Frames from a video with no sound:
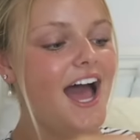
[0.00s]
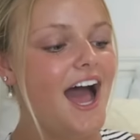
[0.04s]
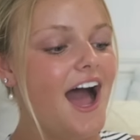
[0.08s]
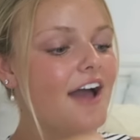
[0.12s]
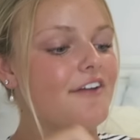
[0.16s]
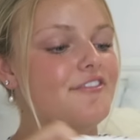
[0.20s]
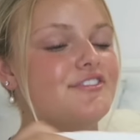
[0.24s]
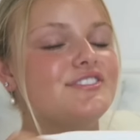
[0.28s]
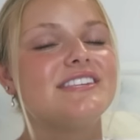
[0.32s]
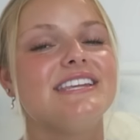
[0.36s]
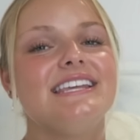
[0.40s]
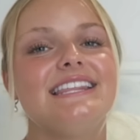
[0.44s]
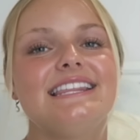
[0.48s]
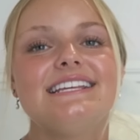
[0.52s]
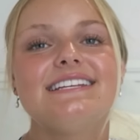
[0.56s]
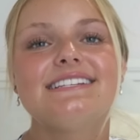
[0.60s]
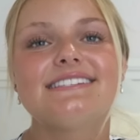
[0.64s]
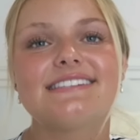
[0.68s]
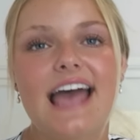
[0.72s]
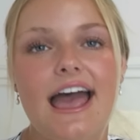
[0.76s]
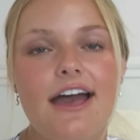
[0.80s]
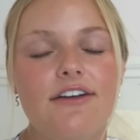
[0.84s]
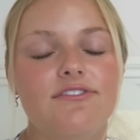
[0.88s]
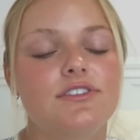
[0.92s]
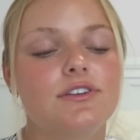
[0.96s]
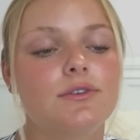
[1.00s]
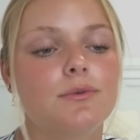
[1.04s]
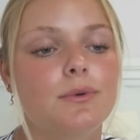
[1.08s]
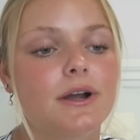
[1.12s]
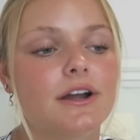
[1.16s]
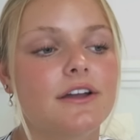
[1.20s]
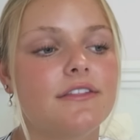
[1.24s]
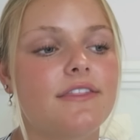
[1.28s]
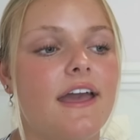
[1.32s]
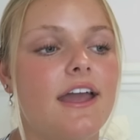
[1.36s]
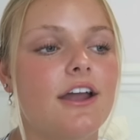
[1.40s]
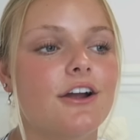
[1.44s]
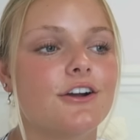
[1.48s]
I've seen these
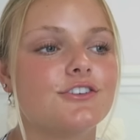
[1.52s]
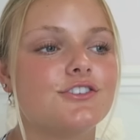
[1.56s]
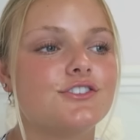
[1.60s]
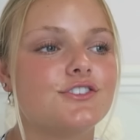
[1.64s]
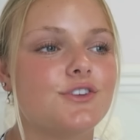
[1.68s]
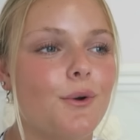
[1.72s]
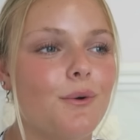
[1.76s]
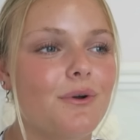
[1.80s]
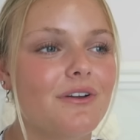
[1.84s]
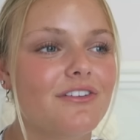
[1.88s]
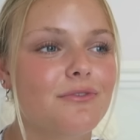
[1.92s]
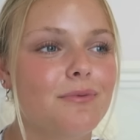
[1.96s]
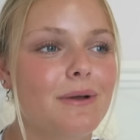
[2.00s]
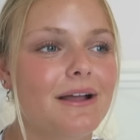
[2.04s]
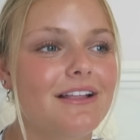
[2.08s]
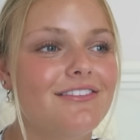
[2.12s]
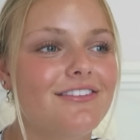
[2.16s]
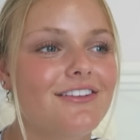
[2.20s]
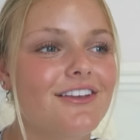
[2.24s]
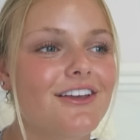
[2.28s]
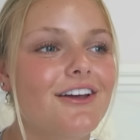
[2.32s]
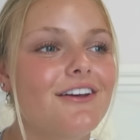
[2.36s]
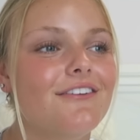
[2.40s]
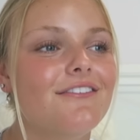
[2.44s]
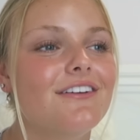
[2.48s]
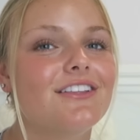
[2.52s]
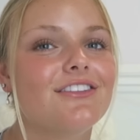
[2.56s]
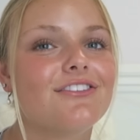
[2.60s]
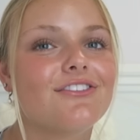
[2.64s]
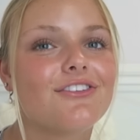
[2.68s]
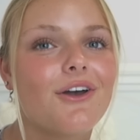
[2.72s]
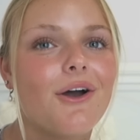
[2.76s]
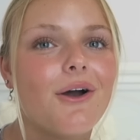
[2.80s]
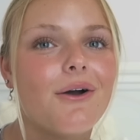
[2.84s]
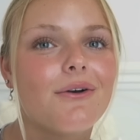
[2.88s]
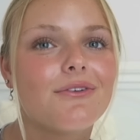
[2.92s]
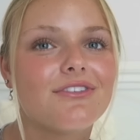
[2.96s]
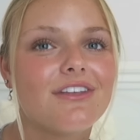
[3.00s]
everywhere. They are so expensive, and
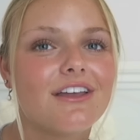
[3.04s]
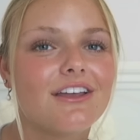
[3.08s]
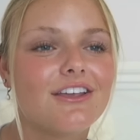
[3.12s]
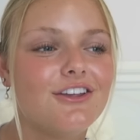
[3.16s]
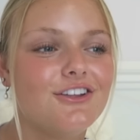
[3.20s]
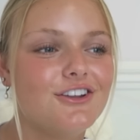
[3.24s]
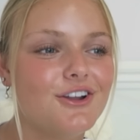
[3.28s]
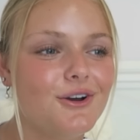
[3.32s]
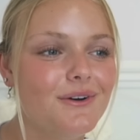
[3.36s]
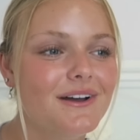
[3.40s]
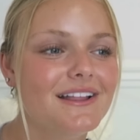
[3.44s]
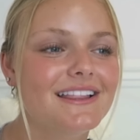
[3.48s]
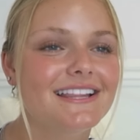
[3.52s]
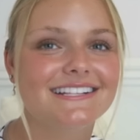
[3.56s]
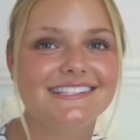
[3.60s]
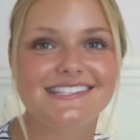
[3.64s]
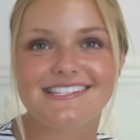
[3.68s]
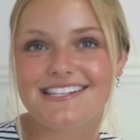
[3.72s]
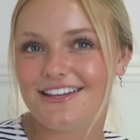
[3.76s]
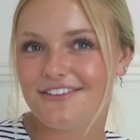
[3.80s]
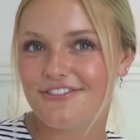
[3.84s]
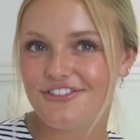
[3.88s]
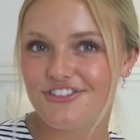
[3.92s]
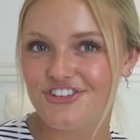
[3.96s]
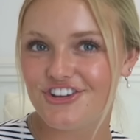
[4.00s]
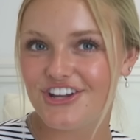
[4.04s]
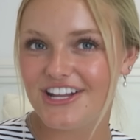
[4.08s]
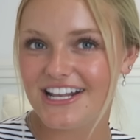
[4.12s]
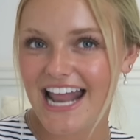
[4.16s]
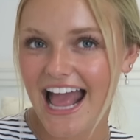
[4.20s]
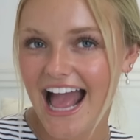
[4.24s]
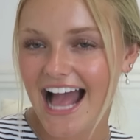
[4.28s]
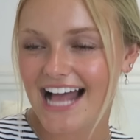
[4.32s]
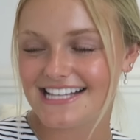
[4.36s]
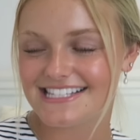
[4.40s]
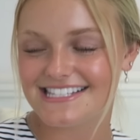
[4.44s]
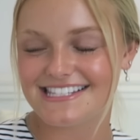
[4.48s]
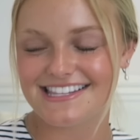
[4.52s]
so I was like, you know what? Let's see if Shein
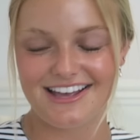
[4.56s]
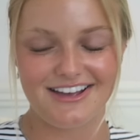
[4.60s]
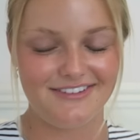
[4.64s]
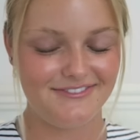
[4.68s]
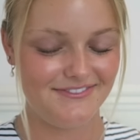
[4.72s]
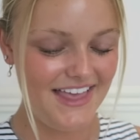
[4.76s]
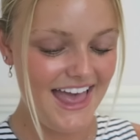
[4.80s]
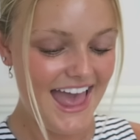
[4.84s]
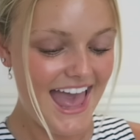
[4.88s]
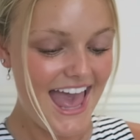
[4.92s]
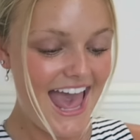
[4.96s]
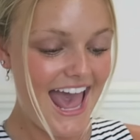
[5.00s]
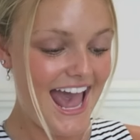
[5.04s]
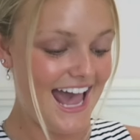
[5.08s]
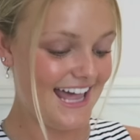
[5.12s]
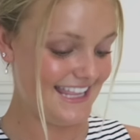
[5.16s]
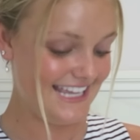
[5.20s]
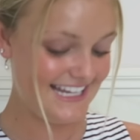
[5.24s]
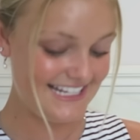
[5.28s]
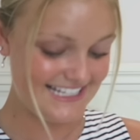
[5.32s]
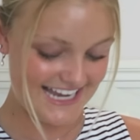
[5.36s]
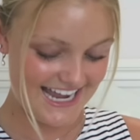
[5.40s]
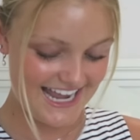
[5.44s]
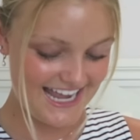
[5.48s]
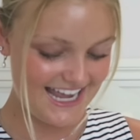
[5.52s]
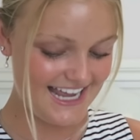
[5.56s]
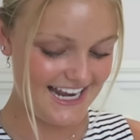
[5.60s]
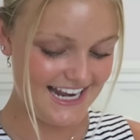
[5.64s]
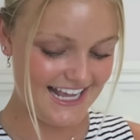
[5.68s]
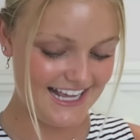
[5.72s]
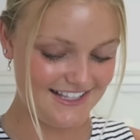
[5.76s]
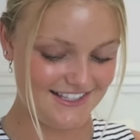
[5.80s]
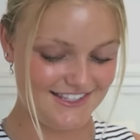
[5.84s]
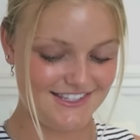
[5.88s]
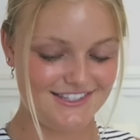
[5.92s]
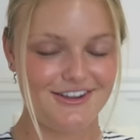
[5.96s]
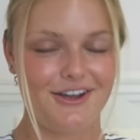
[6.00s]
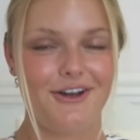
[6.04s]
has them, and they did,
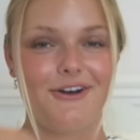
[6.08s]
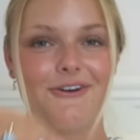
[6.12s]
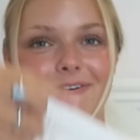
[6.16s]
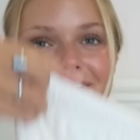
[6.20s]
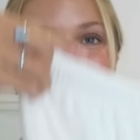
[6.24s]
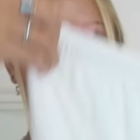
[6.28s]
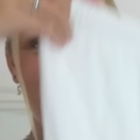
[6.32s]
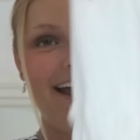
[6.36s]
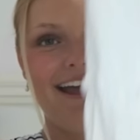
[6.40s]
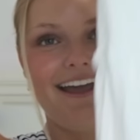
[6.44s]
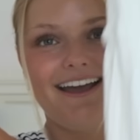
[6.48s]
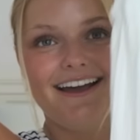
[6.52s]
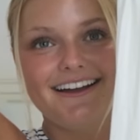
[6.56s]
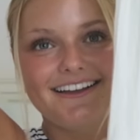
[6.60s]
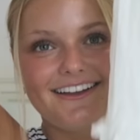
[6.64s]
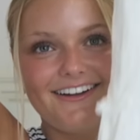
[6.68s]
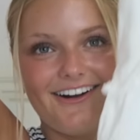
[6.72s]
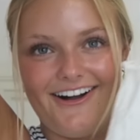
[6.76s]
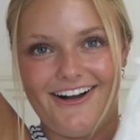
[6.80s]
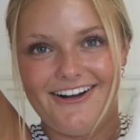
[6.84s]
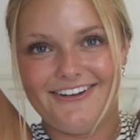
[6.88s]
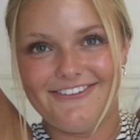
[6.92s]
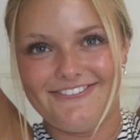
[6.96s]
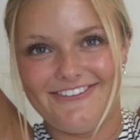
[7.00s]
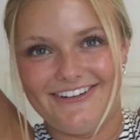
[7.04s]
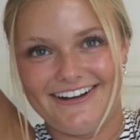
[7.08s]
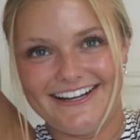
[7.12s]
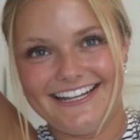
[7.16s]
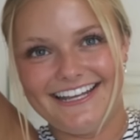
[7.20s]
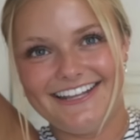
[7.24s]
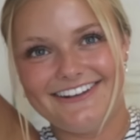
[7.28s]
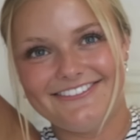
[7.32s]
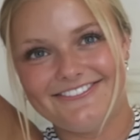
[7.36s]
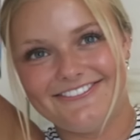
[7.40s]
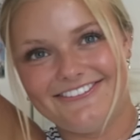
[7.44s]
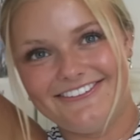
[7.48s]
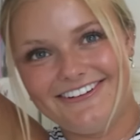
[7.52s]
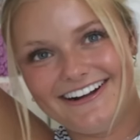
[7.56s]
and so I got one
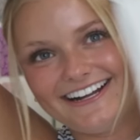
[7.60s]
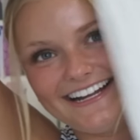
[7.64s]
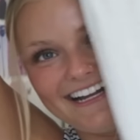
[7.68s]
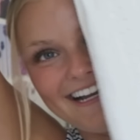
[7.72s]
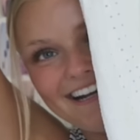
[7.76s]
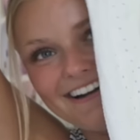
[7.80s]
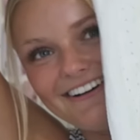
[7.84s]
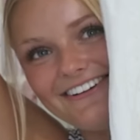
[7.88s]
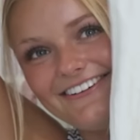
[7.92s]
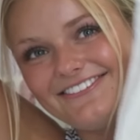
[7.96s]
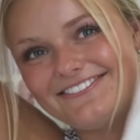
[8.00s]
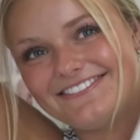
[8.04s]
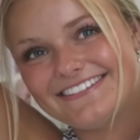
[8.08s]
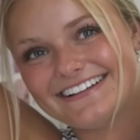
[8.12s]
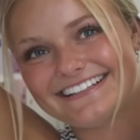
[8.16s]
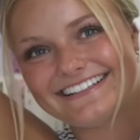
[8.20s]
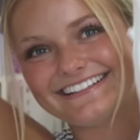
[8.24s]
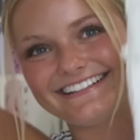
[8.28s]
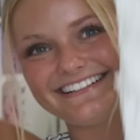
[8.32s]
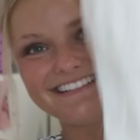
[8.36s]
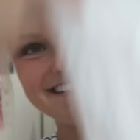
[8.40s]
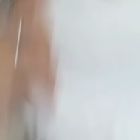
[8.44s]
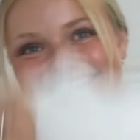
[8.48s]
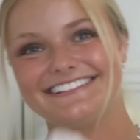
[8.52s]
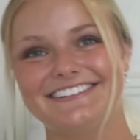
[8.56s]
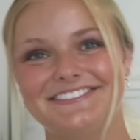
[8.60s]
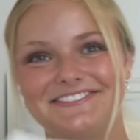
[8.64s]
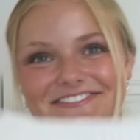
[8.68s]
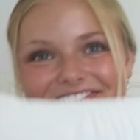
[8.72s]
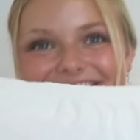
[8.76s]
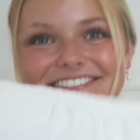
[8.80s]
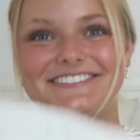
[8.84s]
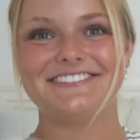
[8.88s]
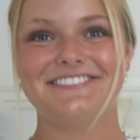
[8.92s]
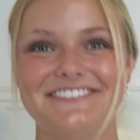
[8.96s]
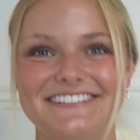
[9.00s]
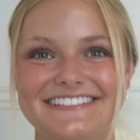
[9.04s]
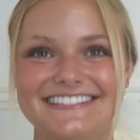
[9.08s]
in white. Oh my gosh, I'm
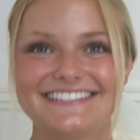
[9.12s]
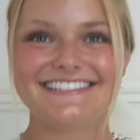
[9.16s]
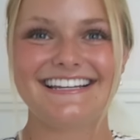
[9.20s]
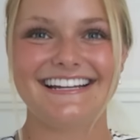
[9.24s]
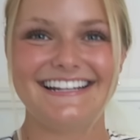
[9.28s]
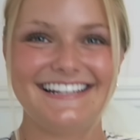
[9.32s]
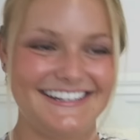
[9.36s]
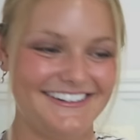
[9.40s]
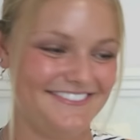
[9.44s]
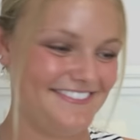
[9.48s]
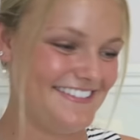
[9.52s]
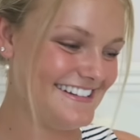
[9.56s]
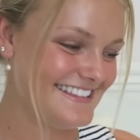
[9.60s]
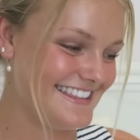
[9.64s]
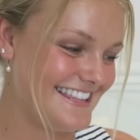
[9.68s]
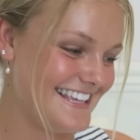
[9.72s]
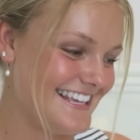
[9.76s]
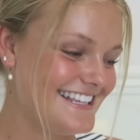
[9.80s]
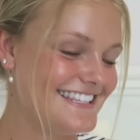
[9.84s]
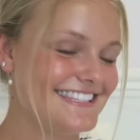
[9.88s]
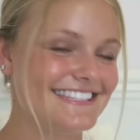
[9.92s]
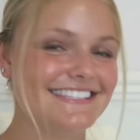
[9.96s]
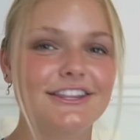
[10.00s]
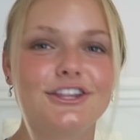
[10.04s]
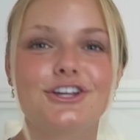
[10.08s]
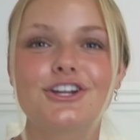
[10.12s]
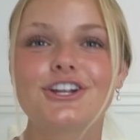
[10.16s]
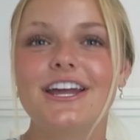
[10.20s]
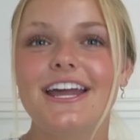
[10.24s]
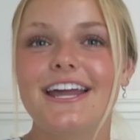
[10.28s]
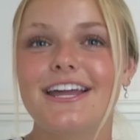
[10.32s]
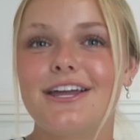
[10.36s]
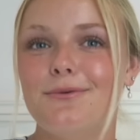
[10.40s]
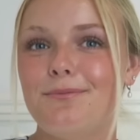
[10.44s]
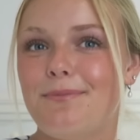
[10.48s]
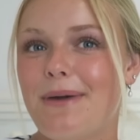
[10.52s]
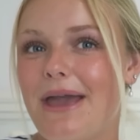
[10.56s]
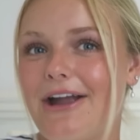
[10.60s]
so excited about this. Literally,
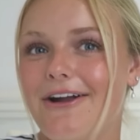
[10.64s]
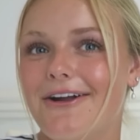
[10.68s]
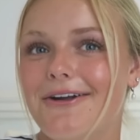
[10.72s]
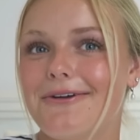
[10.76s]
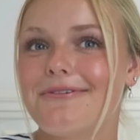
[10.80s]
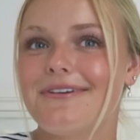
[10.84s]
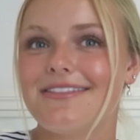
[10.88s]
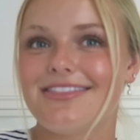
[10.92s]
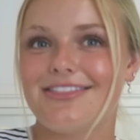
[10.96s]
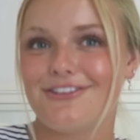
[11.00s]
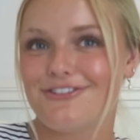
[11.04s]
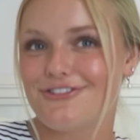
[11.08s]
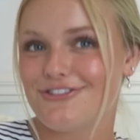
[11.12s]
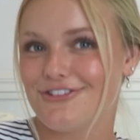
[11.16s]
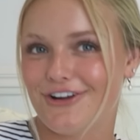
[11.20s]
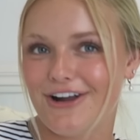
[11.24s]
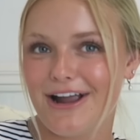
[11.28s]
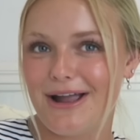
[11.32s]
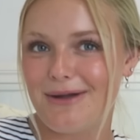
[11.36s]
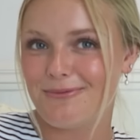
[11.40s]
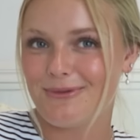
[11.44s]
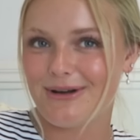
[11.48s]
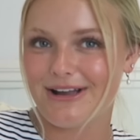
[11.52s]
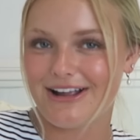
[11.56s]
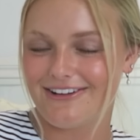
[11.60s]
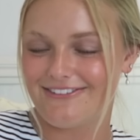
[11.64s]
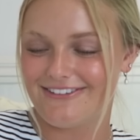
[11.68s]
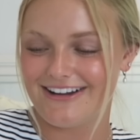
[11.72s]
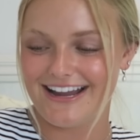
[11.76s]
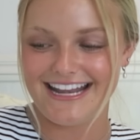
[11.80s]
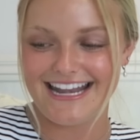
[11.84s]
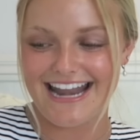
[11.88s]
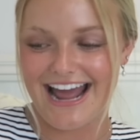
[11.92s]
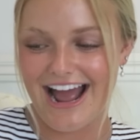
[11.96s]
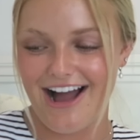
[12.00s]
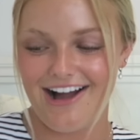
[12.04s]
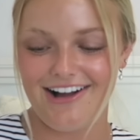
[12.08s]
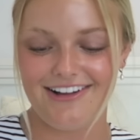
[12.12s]
I could pair it with the shirt I'm wearing
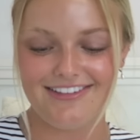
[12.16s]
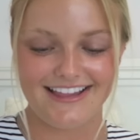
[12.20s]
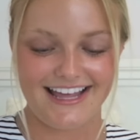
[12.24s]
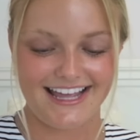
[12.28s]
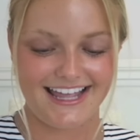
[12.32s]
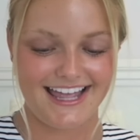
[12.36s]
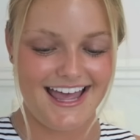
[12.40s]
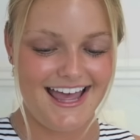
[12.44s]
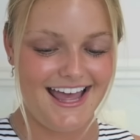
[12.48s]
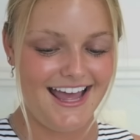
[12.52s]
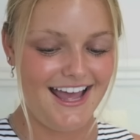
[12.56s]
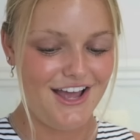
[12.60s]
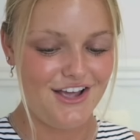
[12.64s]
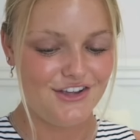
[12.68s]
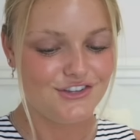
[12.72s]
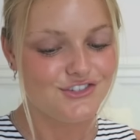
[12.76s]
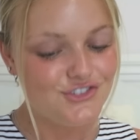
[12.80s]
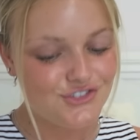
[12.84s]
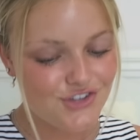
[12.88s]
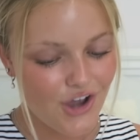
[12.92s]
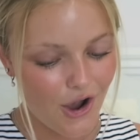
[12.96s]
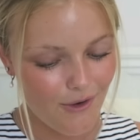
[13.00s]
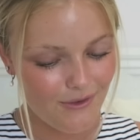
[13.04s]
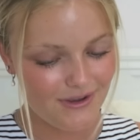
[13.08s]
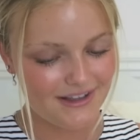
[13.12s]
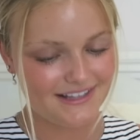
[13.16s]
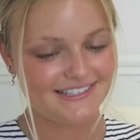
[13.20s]
right now. Like, so